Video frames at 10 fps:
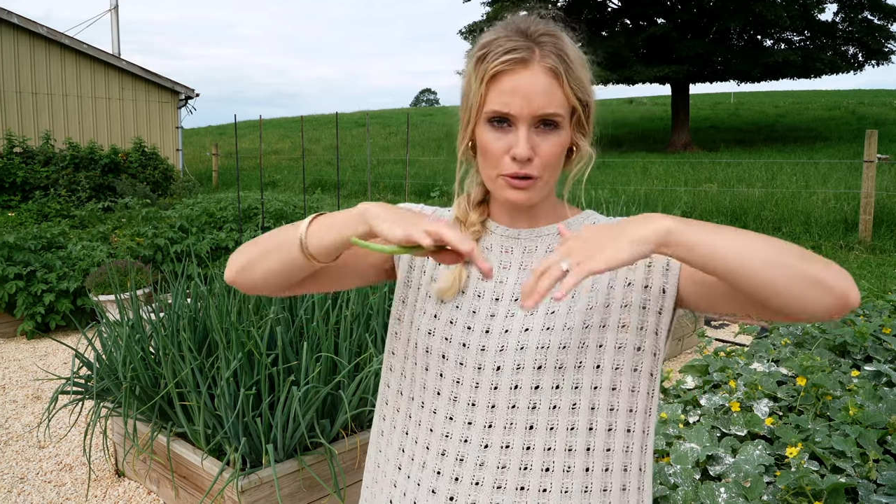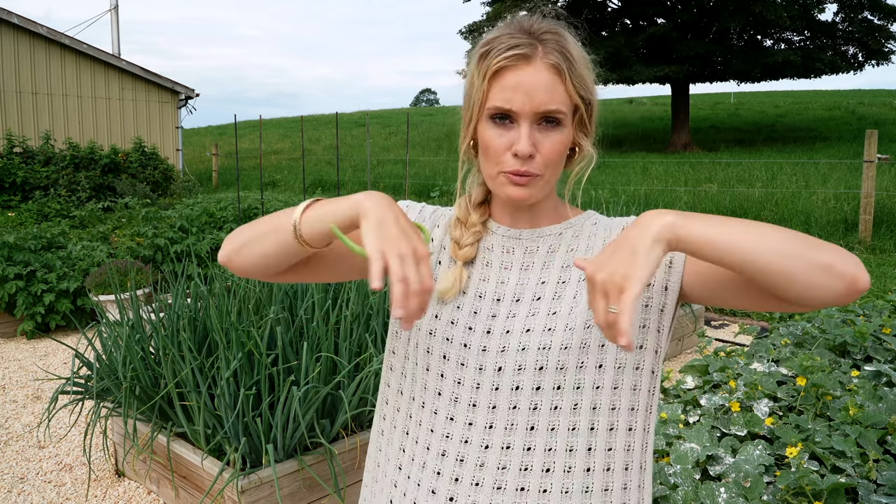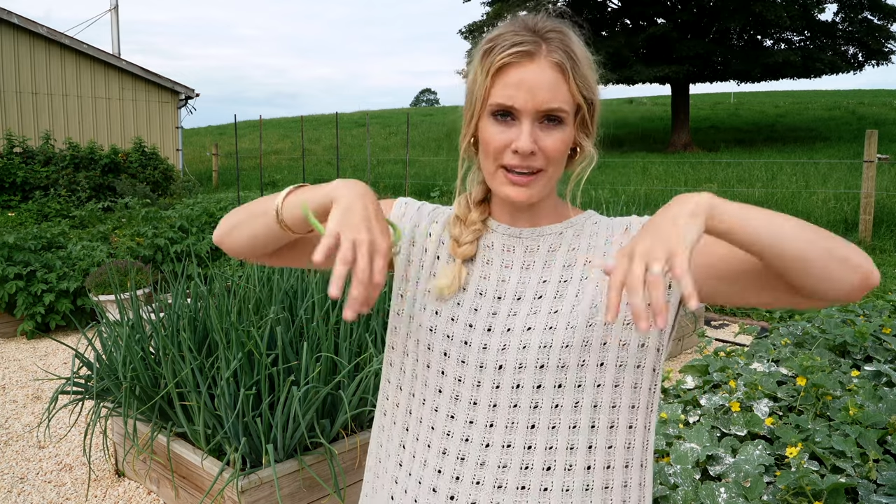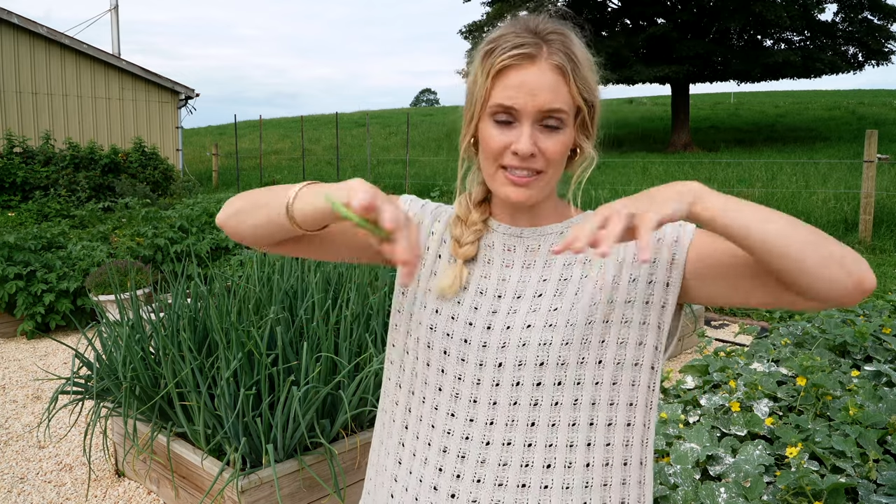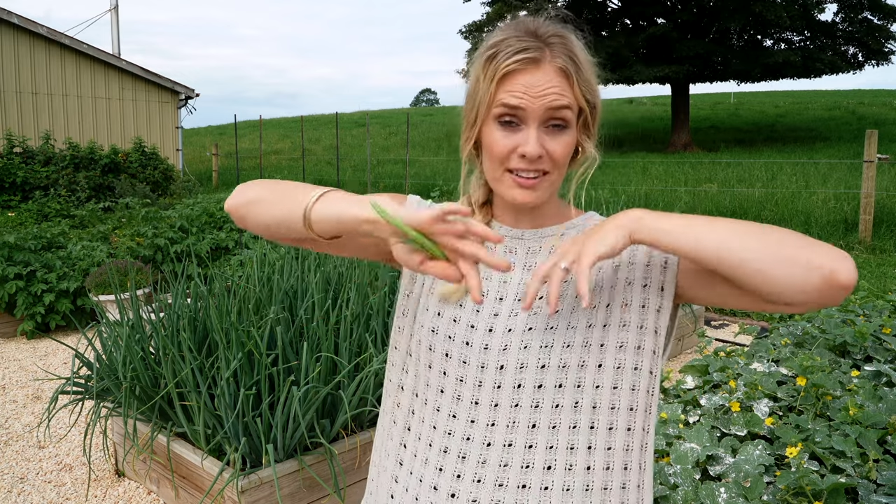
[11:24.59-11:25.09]

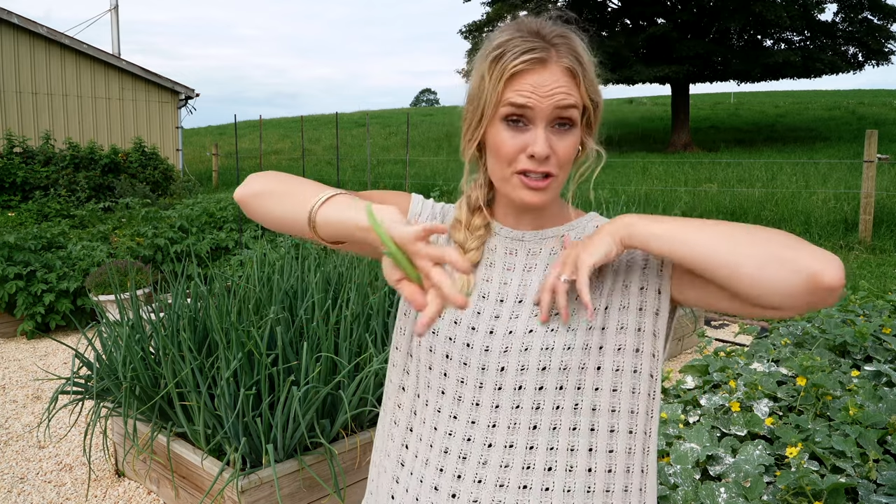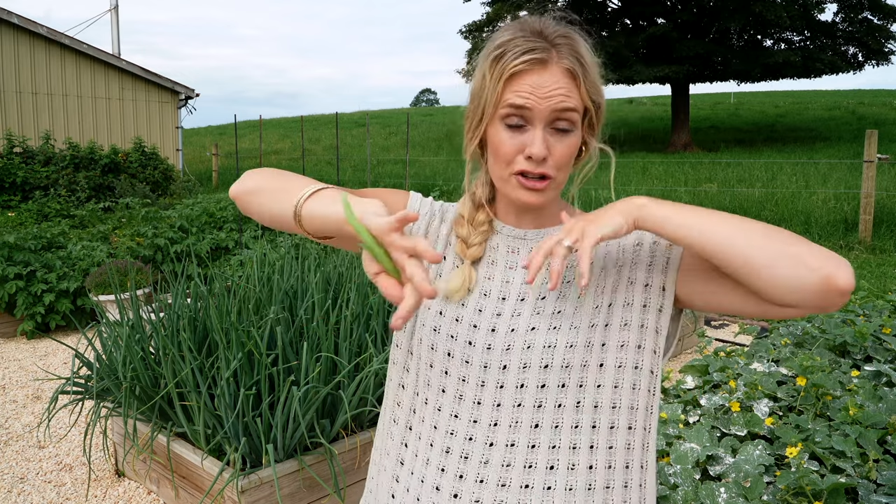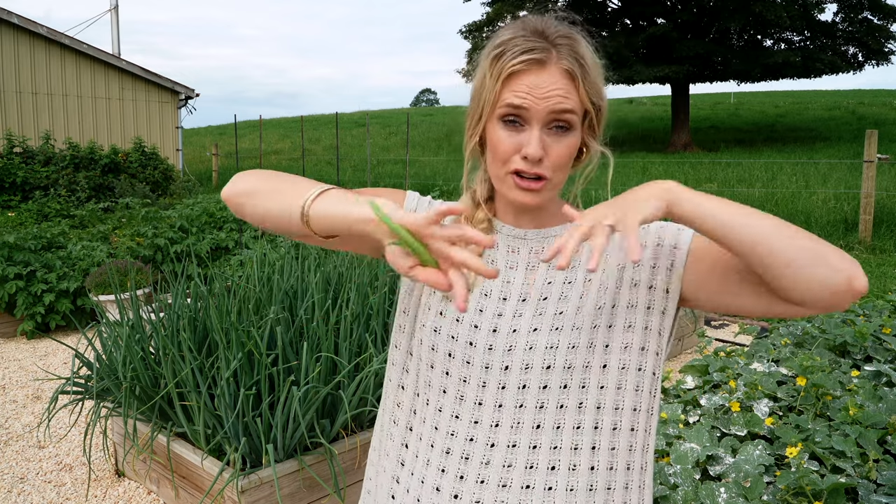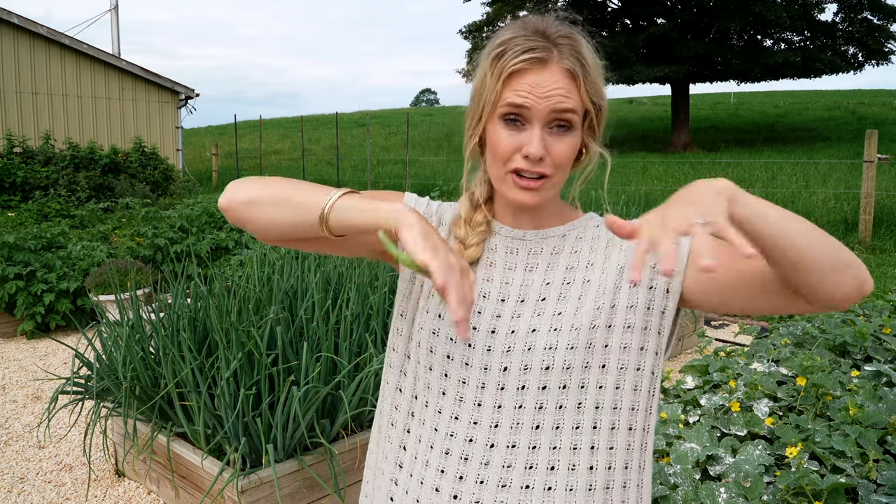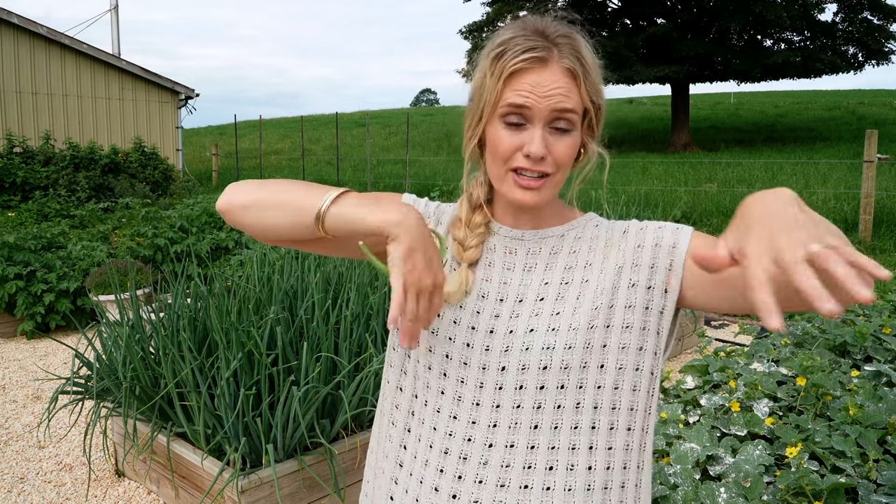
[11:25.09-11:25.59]
away the
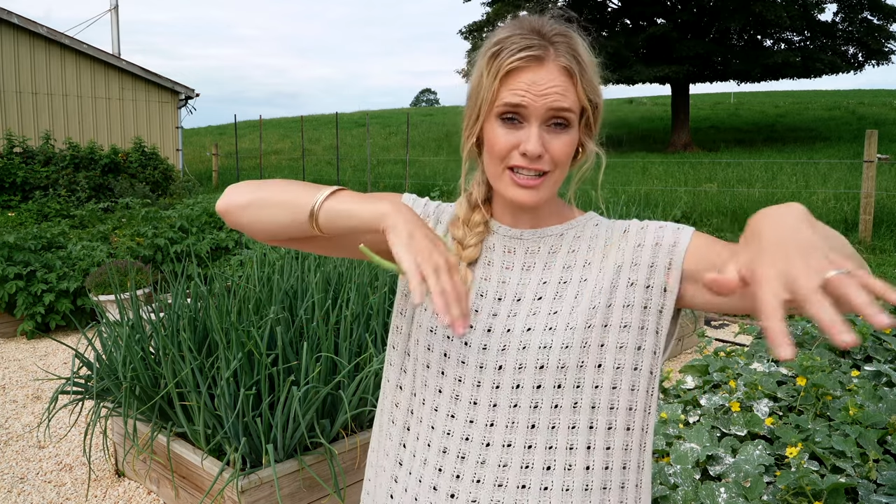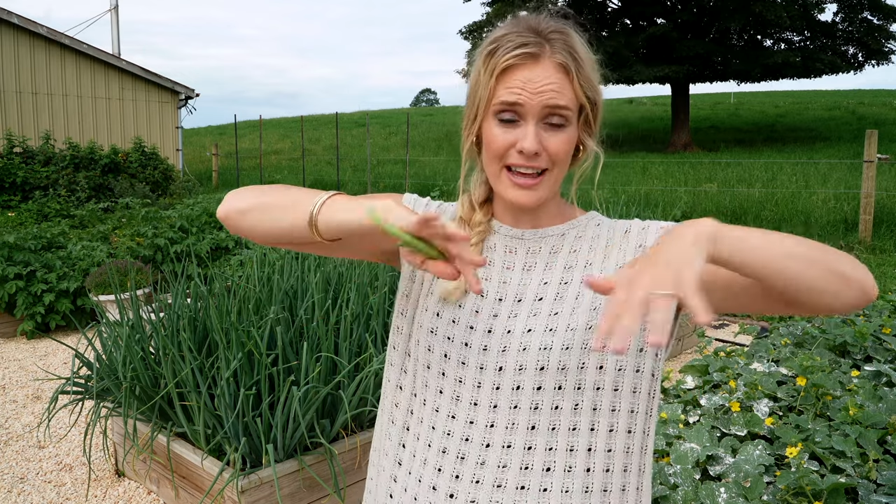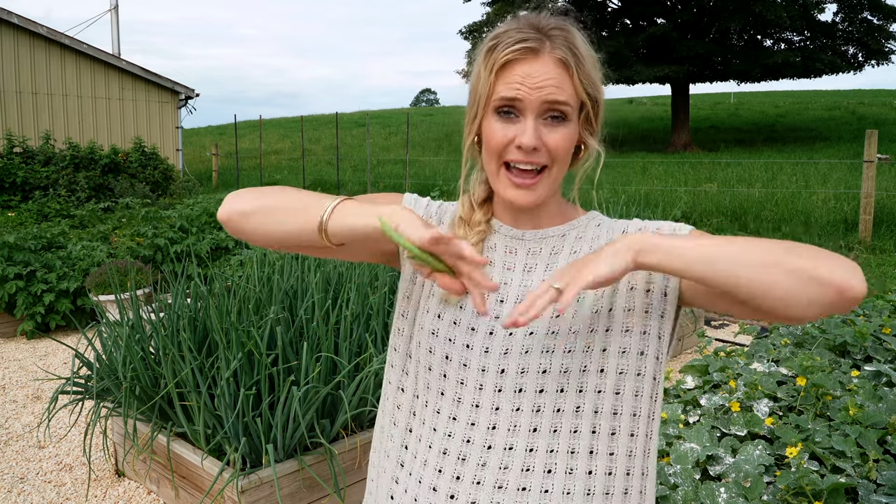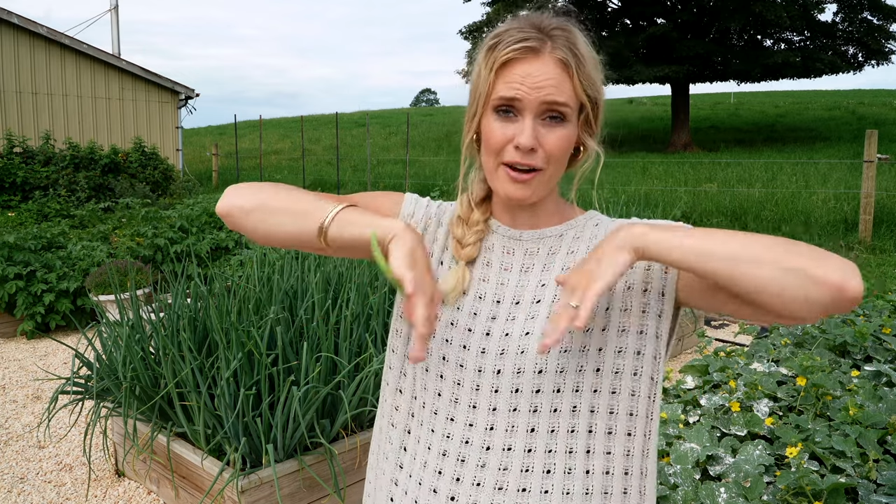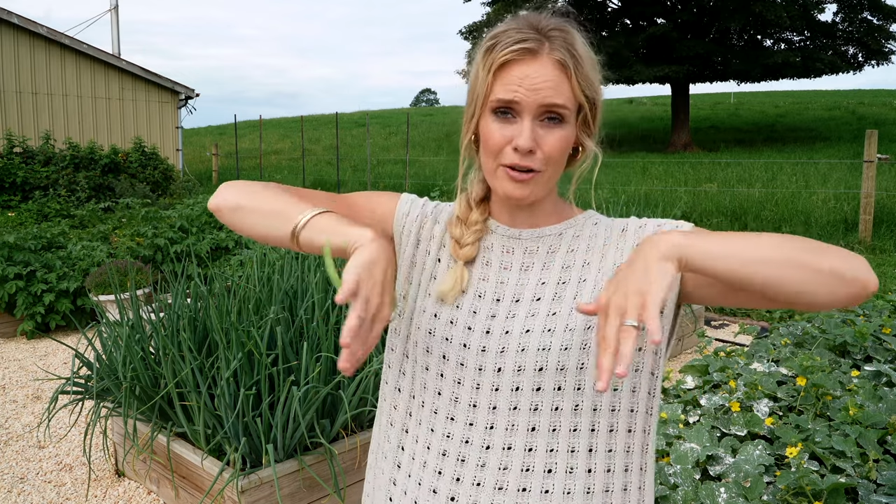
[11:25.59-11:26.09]
dirt
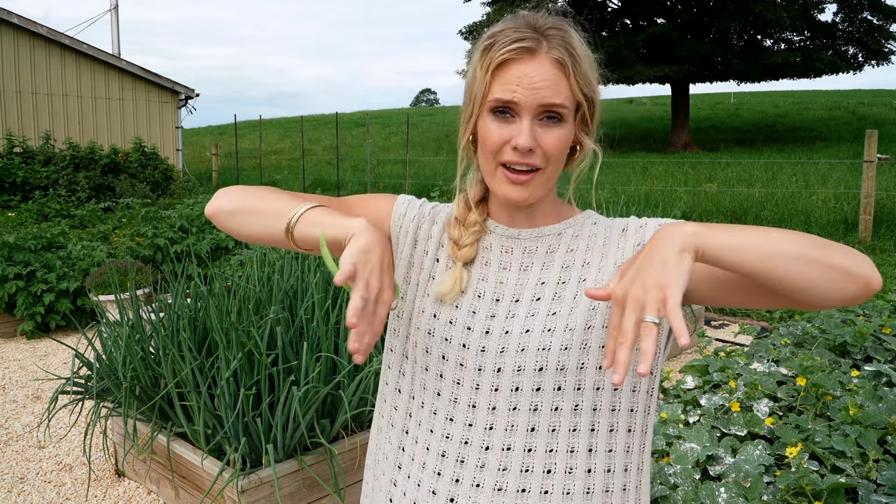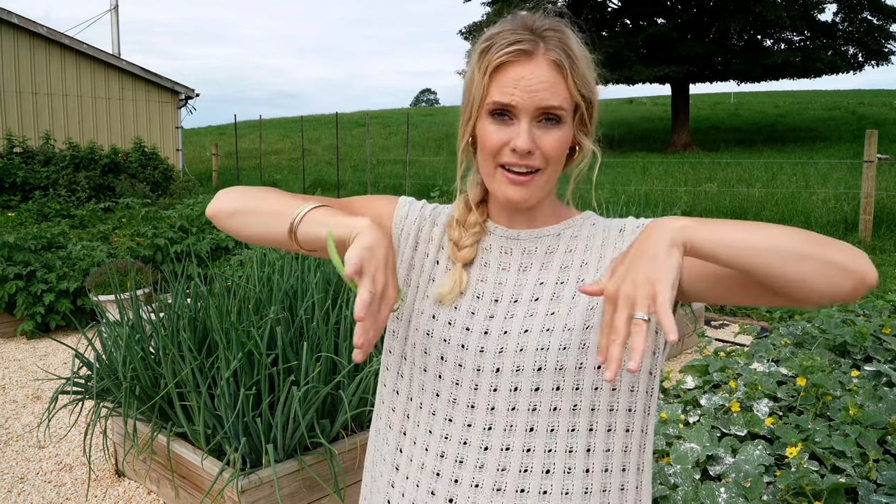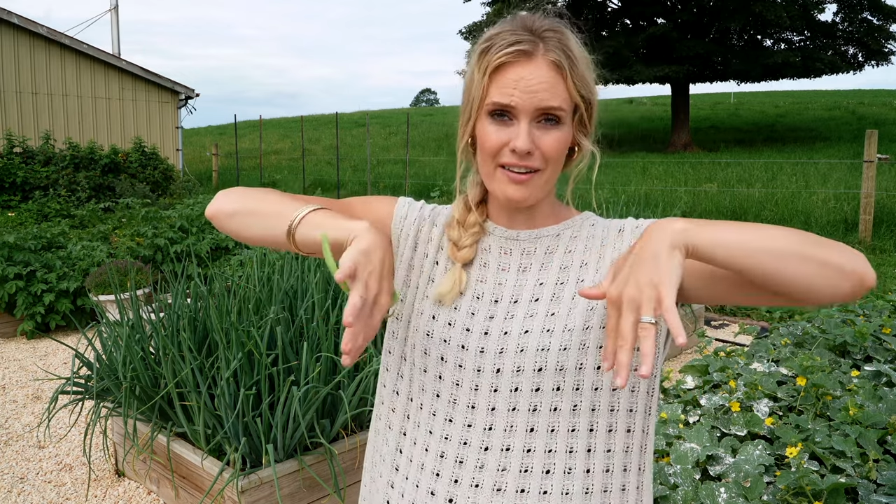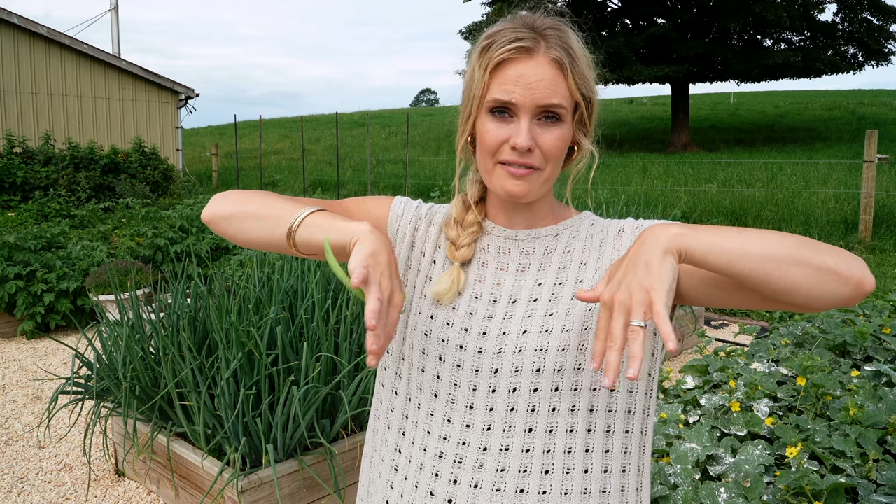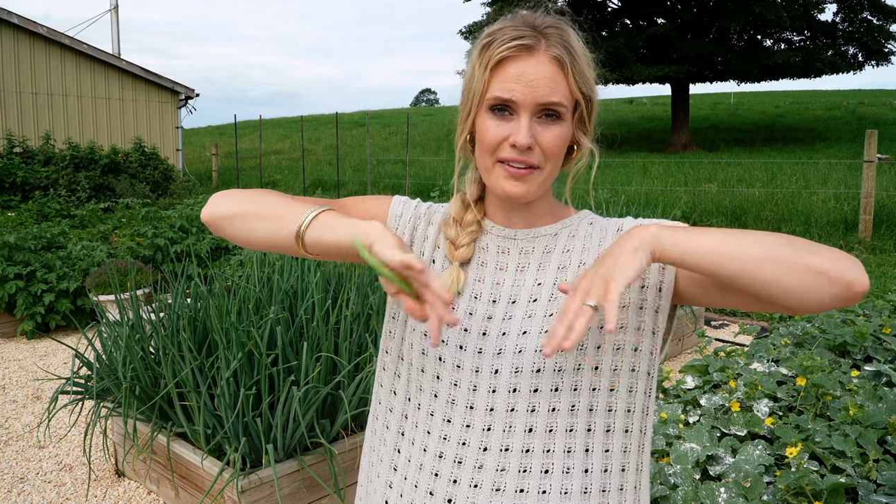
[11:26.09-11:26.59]
out
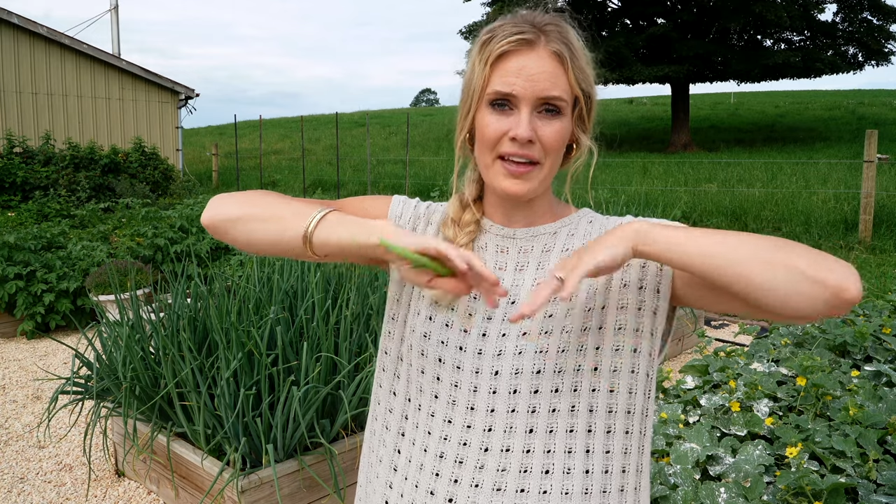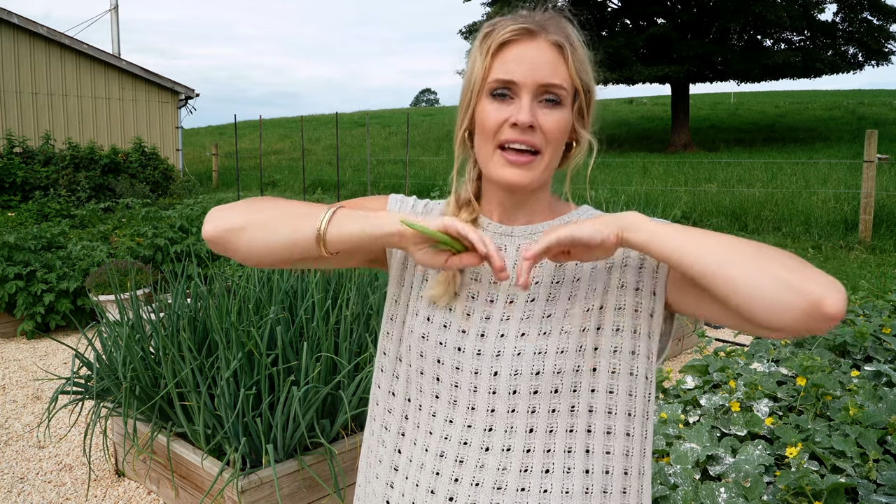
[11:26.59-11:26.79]
of